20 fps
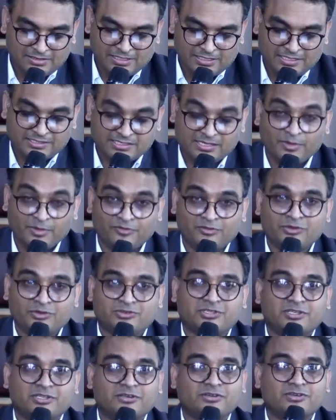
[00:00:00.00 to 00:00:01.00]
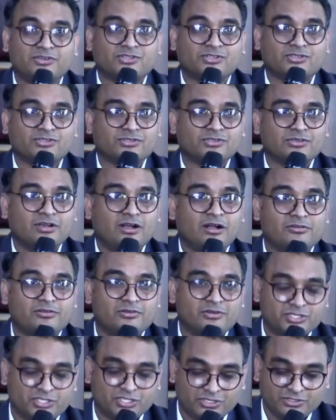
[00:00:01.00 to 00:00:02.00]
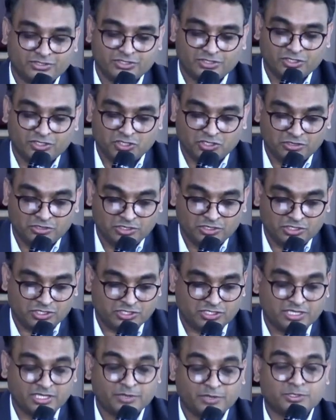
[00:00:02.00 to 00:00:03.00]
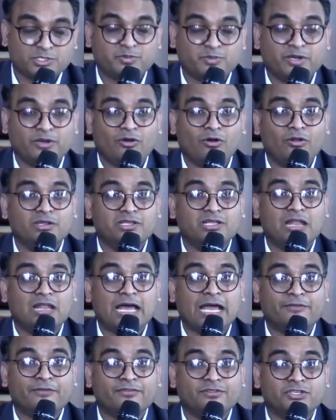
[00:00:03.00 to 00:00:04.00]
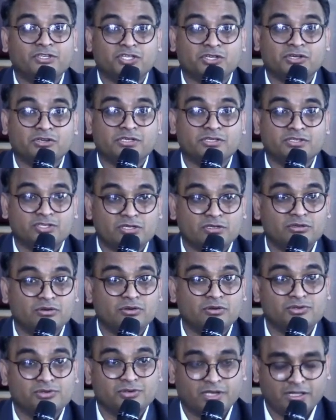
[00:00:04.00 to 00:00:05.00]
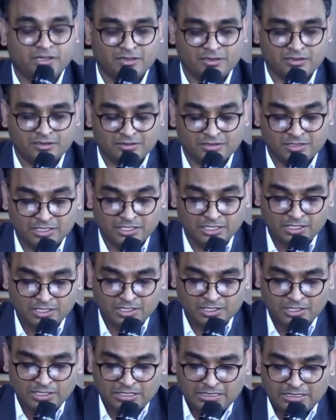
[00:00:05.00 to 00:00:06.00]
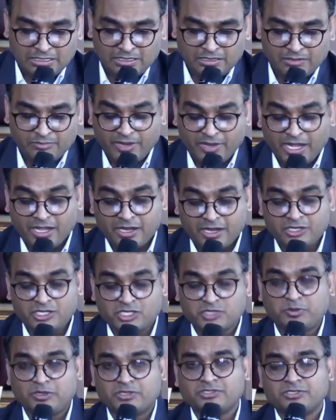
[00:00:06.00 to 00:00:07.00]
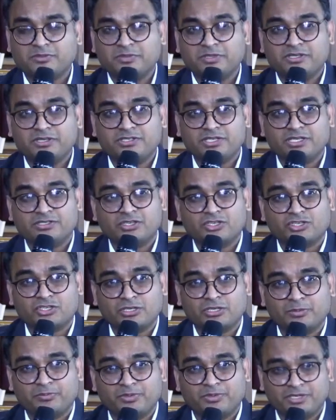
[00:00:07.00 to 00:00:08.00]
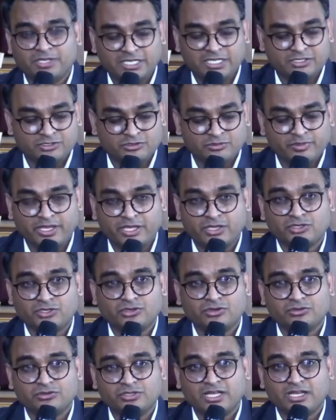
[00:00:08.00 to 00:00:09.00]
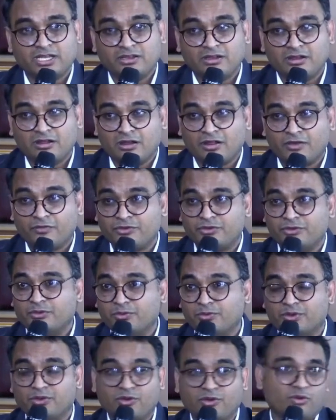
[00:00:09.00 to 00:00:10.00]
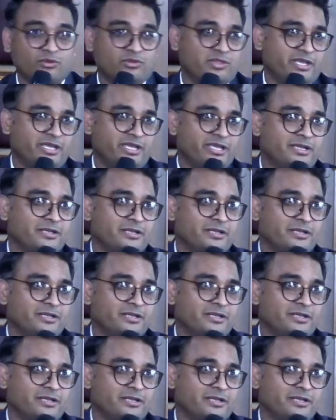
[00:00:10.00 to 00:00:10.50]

And some of those sinners are Christians in the church, and they will spend all their life in the church and still go to hell. And my responsibility as a shepherd is to make sure that none of you will go there.